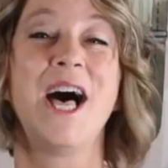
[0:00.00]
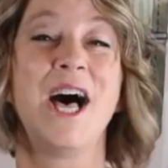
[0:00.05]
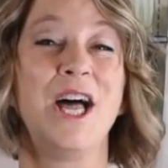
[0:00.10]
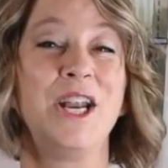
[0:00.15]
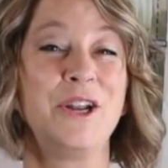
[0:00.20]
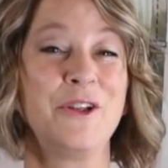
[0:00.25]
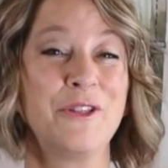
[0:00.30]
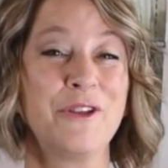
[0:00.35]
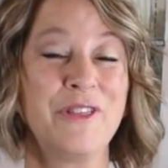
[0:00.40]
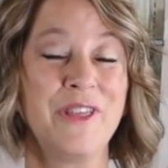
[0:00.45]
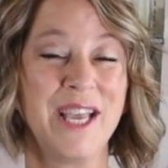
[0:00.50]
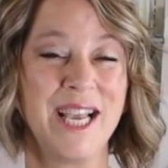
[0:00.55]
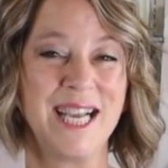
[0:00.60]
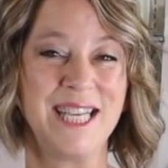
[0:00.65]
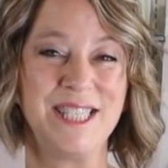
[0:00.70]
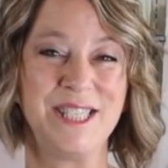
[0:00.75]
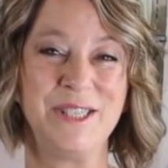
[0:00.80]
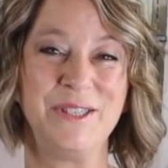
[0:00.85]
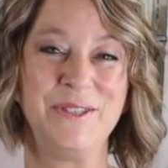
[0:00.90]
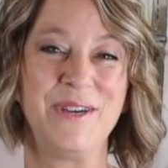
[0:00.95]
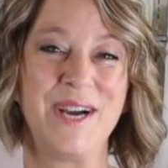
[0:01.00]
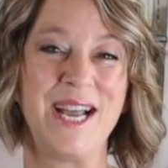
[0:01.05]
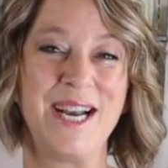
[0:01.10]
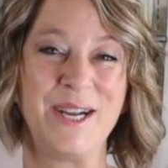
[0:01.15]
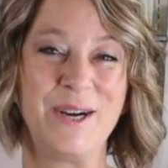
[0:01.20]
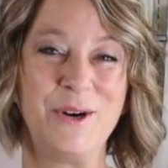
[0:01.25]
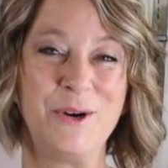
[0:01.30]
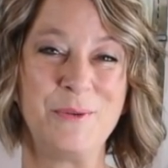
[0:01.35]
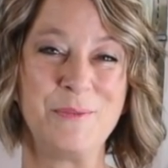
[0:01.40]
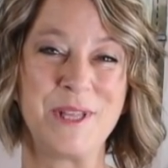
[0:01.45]
Another thing I do at
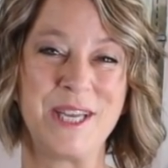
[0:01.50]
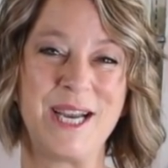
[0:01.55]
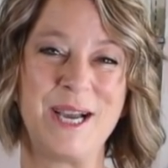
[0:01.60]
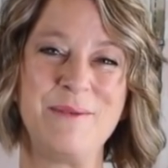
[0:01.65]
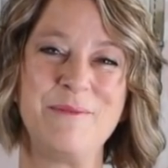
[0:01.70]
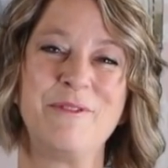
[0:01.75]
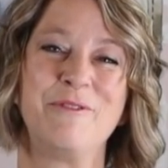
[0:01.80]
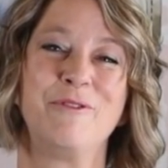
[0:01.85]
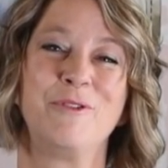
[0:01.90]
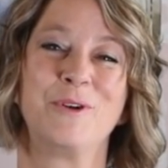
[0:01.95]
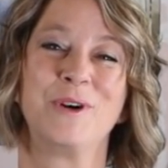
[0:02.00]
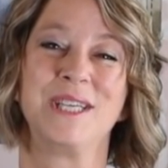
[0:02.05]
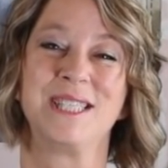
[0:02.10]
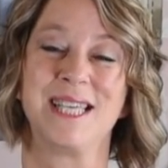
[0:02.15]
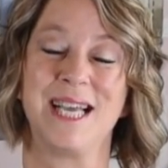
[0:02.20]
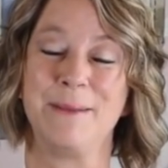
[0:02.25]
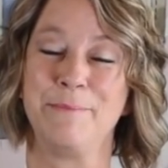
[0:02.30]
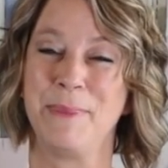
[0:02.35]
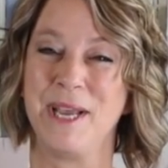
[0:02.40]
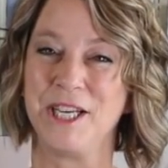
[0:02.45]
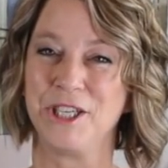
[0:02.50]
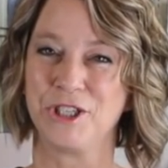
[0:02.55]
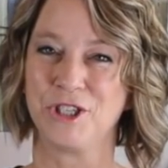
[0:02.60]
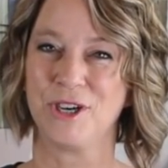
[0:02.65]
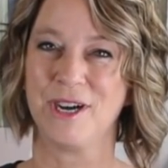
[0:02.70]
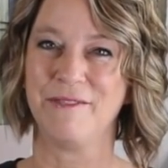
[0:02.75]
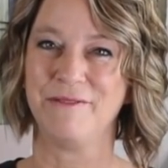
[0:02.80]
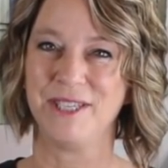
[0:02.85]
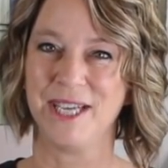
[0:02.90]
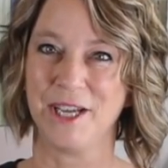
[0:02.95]
home the night before is I make sure
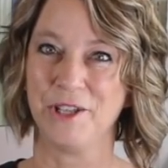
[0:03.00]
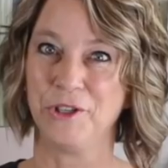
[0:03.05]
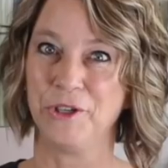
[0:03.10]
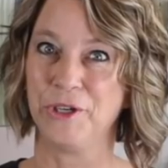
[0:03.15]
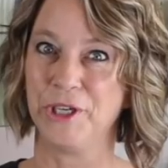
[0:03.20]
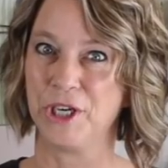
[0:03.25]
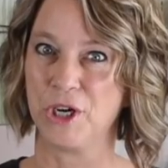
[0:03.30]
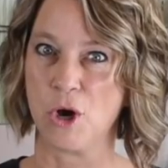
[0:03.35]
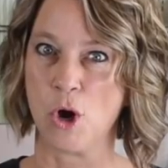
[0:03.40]
I've downloaded